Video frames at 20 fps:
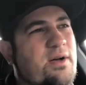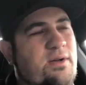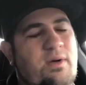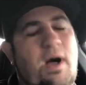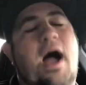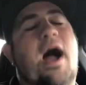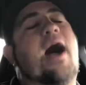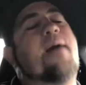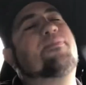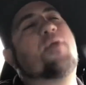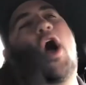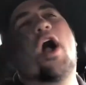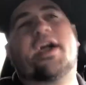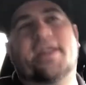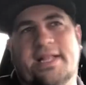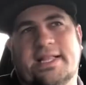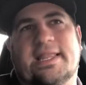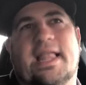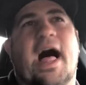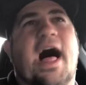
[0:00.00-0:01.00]
I'm not going
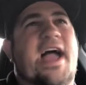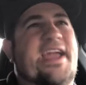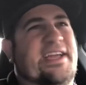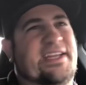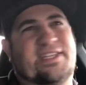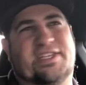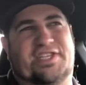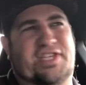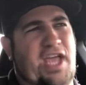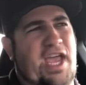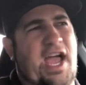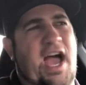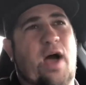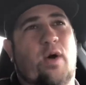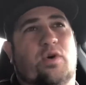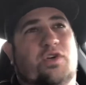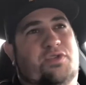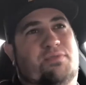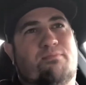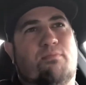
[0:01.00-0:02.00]
to lie and say I
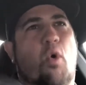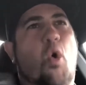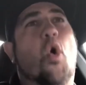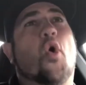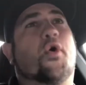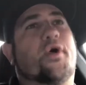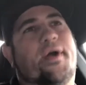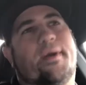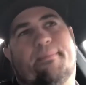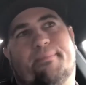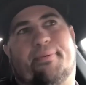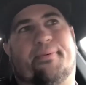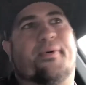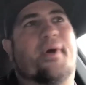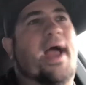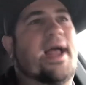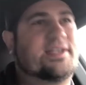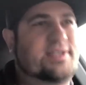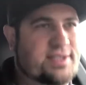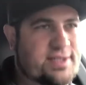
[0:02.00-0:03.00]
was more
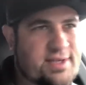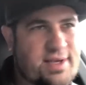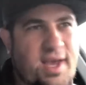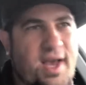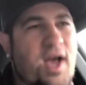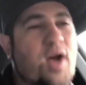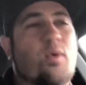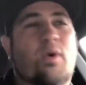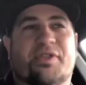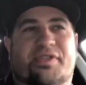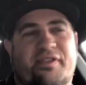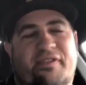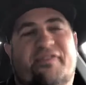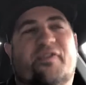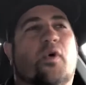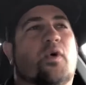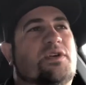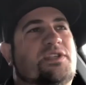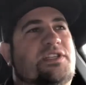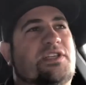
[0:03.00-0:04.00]
impressed with the
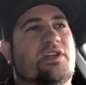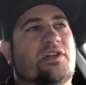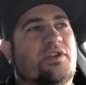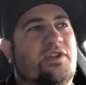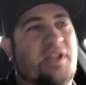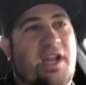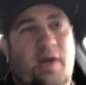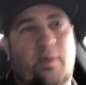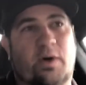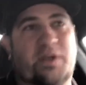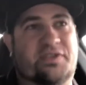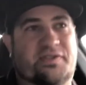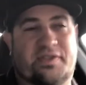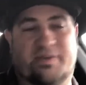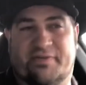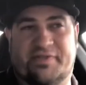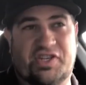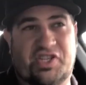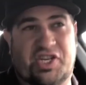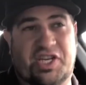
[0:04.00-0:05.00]
4-cylinder than I was with
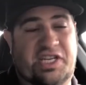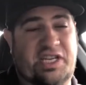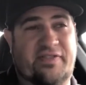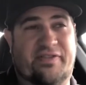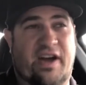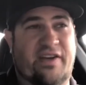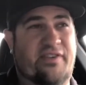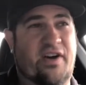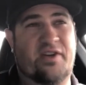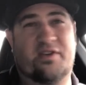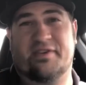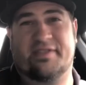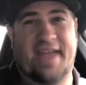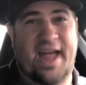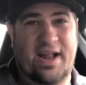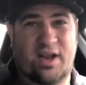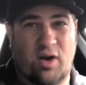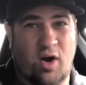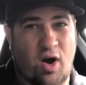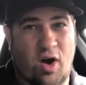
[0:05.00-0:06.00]
the GT500.
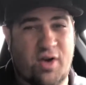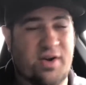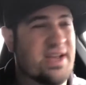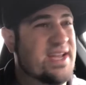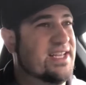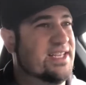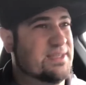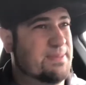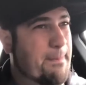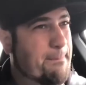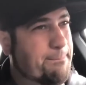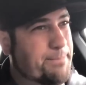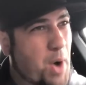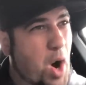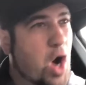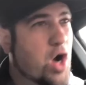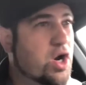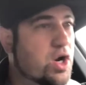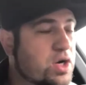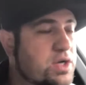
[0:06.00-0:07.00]
That car is
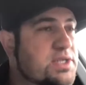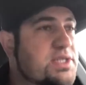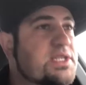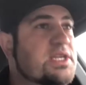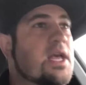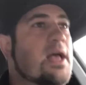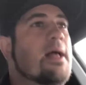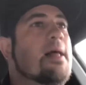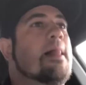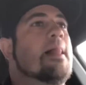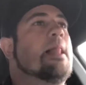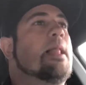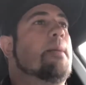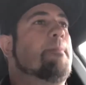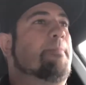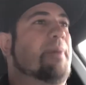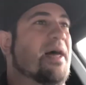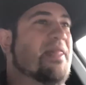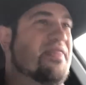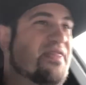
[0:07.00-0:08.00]
bonkers.
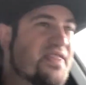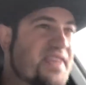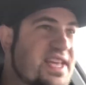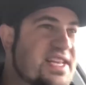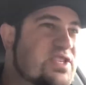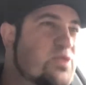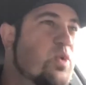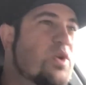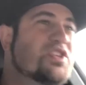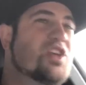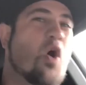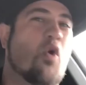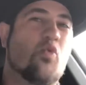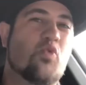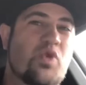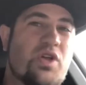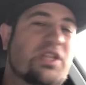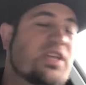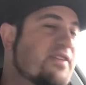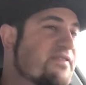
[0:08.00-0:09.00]
But this was a
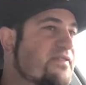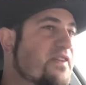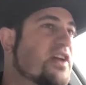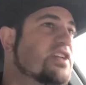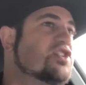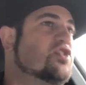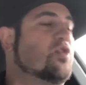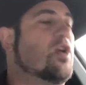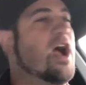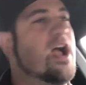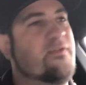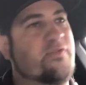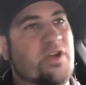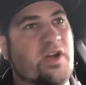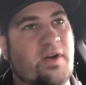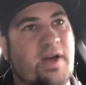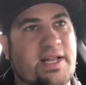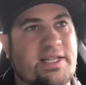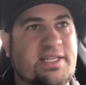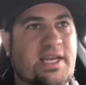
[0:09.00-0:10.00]
really fun drive. We
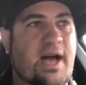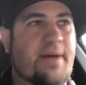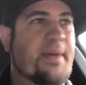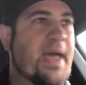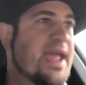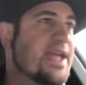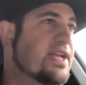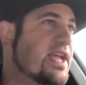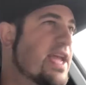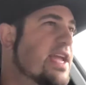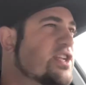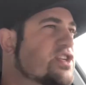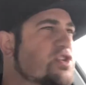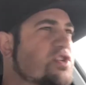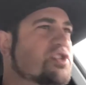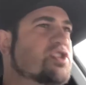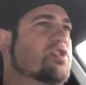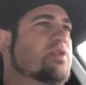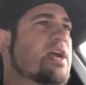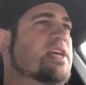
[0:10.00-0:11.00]
were at
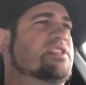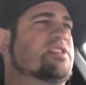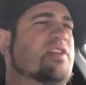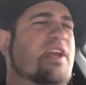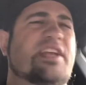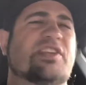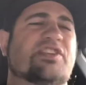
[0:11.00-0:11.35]
Angels Crest Highway